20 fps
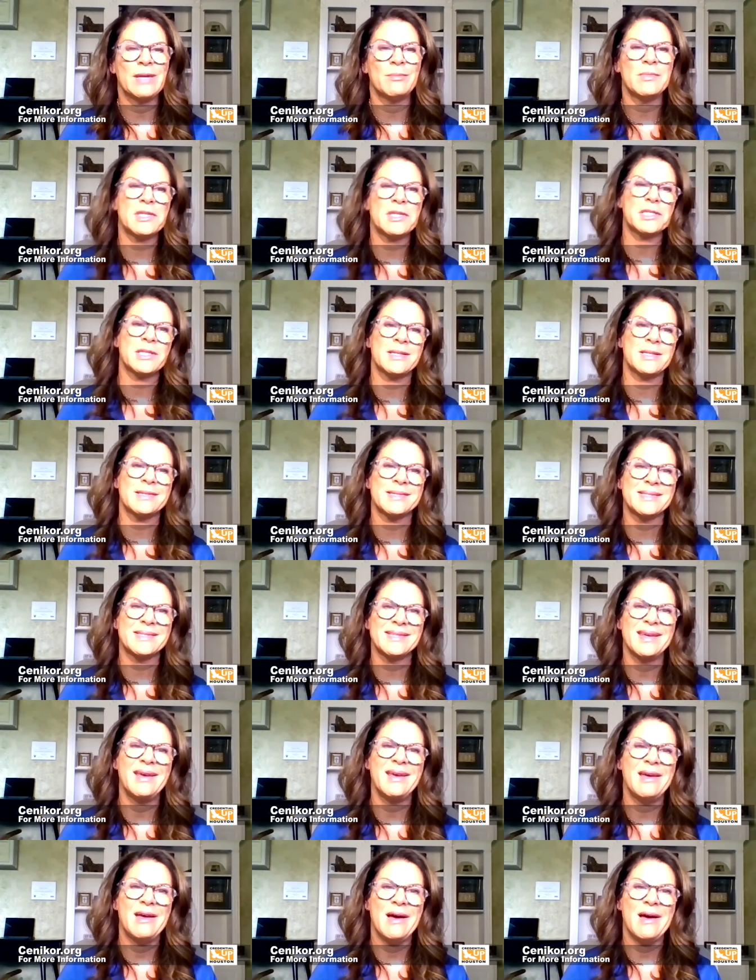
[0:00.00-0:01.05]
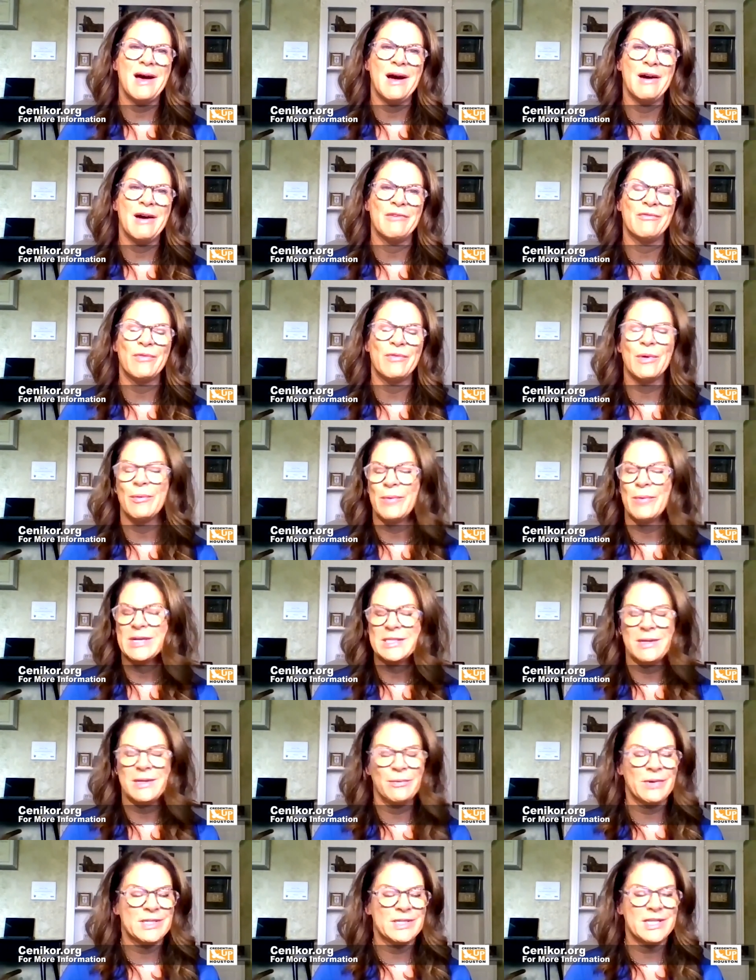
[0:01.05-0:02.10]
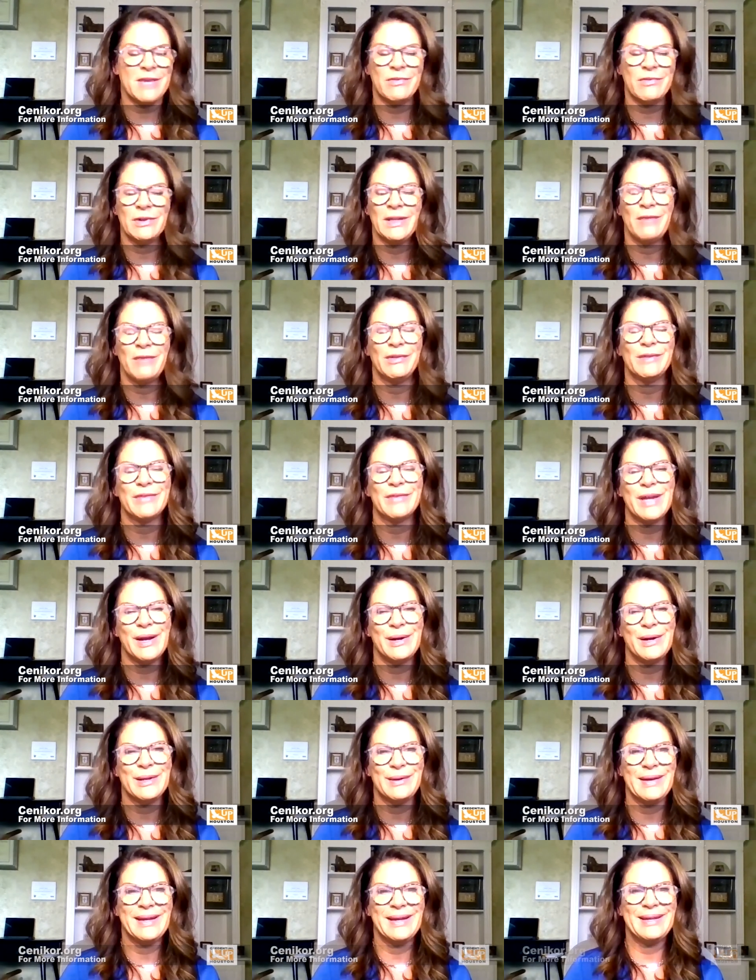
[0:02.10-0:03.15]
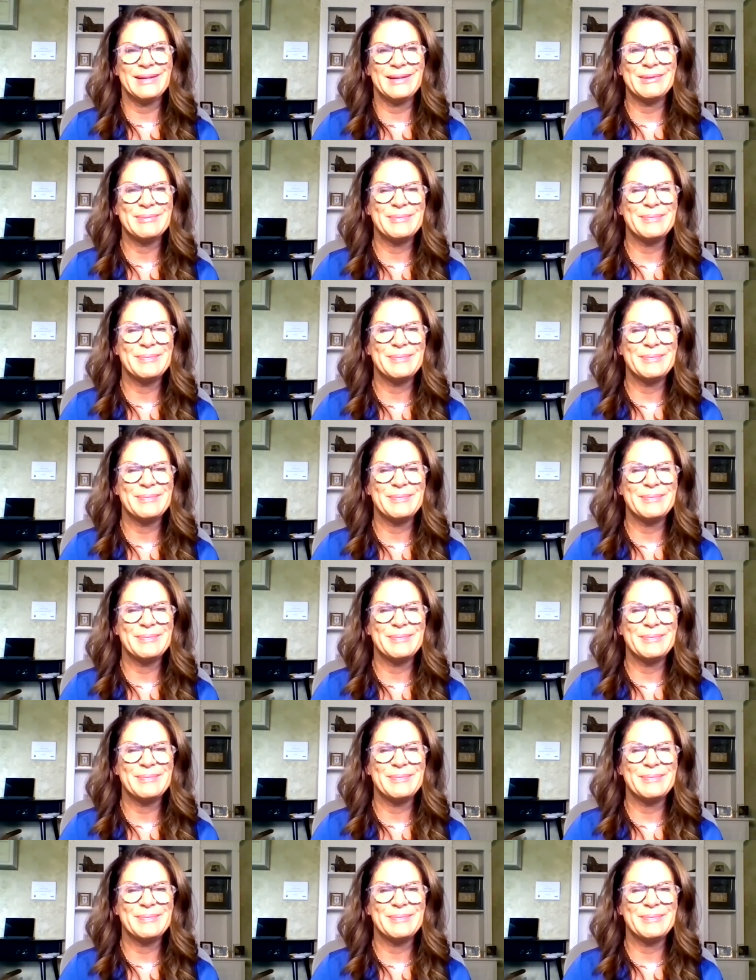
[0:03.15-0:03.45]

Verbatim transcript: admissions uh, for which, whichever level of care you need.